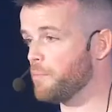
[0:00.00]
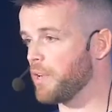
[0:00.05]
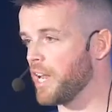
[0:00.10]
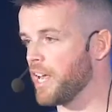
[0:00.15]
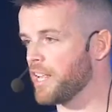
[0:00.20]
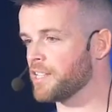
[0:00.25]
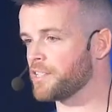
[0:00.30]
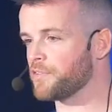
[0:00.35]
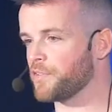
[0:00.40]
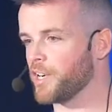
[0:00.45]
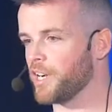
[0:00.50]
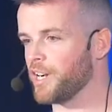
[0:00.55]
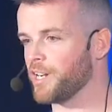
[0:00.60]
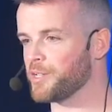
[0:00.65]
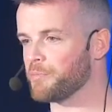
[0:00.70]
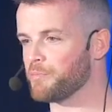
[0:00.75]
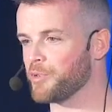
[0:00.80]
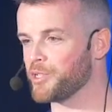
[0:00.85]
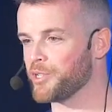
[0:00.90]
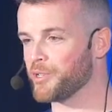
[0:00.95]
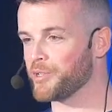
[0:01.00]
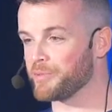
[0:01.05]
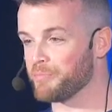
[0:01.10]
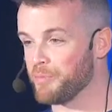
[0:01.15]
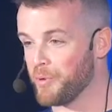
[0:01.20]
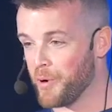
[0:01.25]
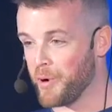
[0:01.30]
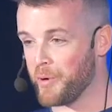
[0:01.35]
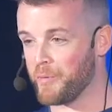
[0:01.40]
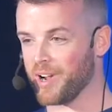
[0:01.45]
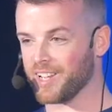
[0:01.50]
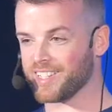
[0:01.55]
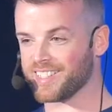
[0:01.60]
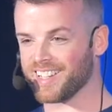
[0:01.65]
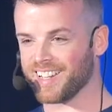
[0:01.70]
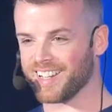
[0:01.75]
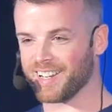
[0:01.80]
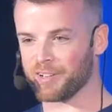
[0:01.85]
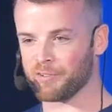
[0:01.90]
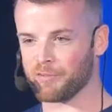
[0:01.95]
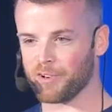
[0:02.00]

plans for her to produce more West Highland